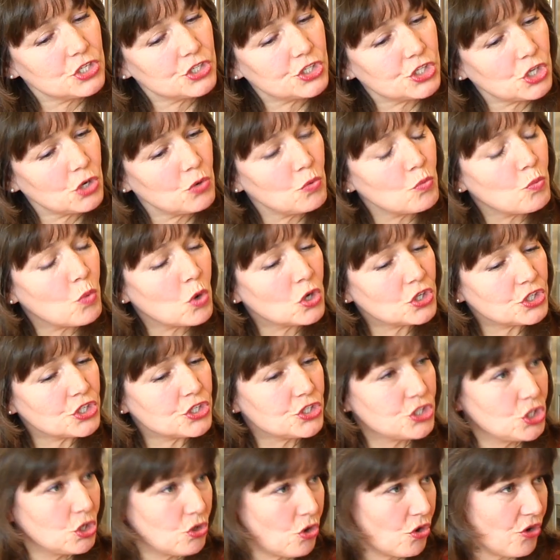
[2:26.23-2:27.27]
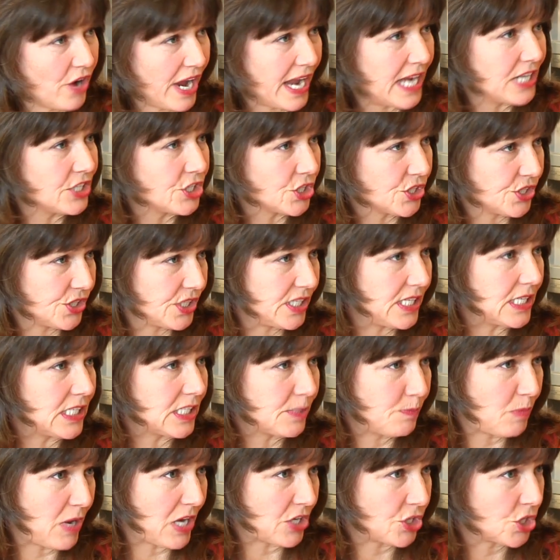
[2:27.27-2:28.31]
So, what does your agency
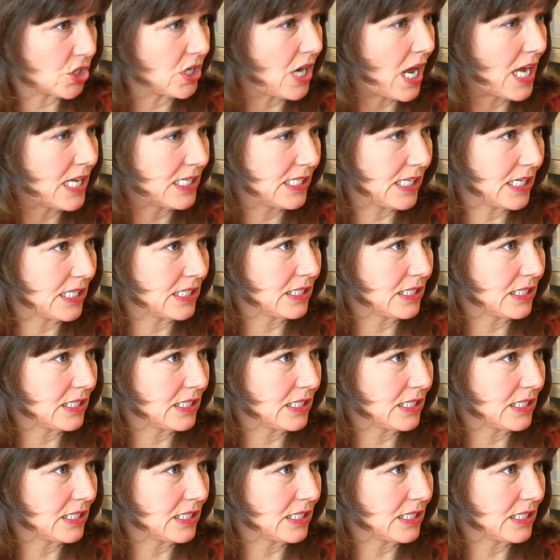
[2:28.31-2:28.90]
specialize